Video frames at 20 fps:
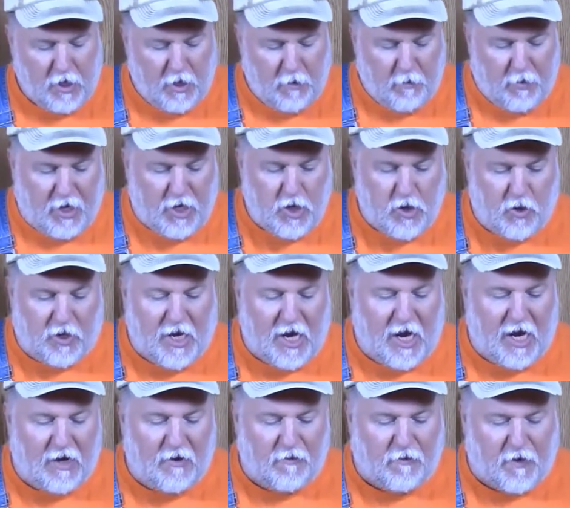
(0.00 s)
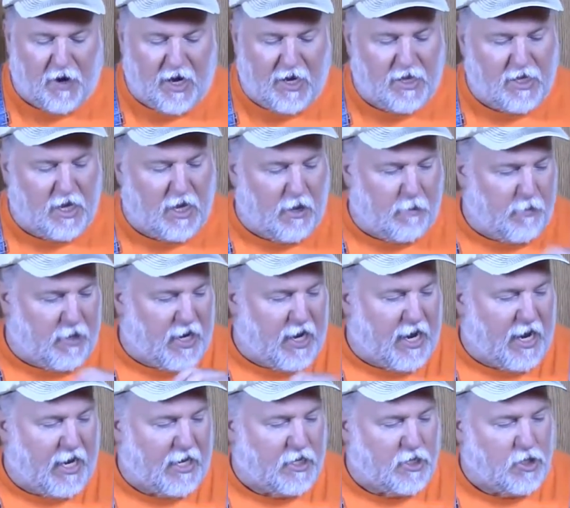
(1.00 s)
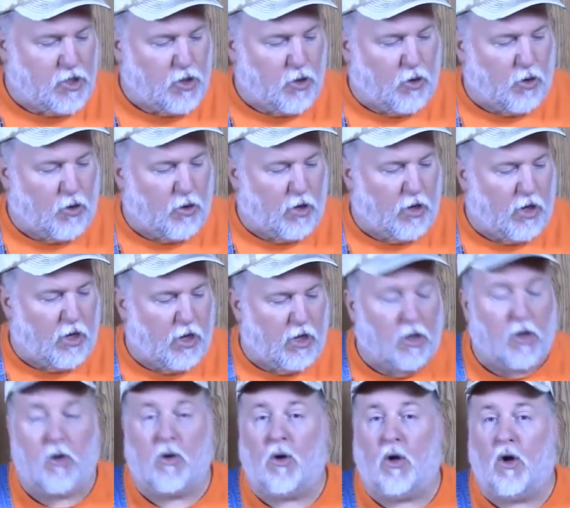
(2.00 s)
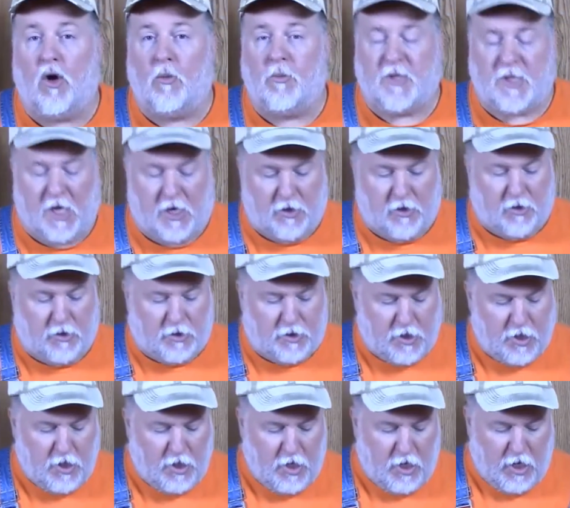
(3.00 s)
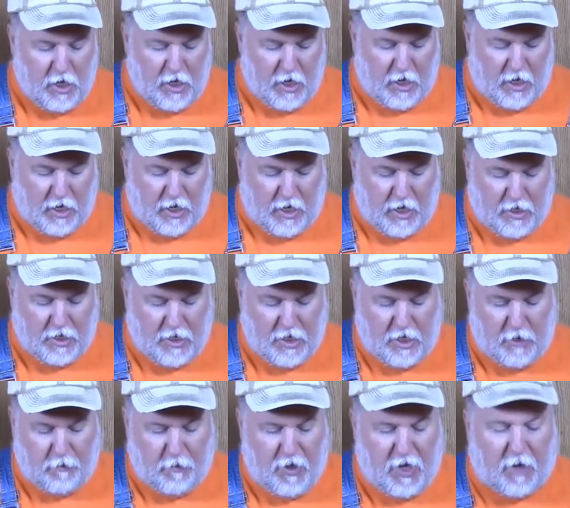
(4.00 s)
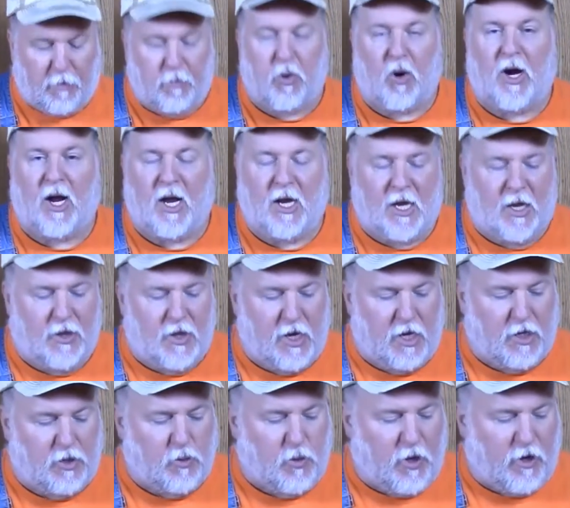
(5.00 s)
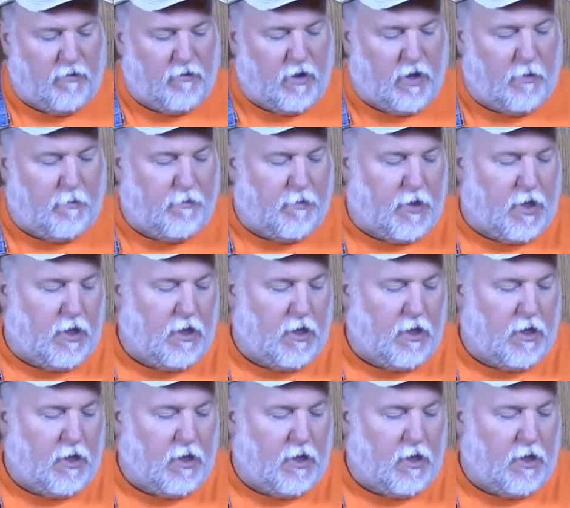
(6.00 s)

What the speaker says: But you can find them at your local home centers. The Pick brand, I think, is one of them.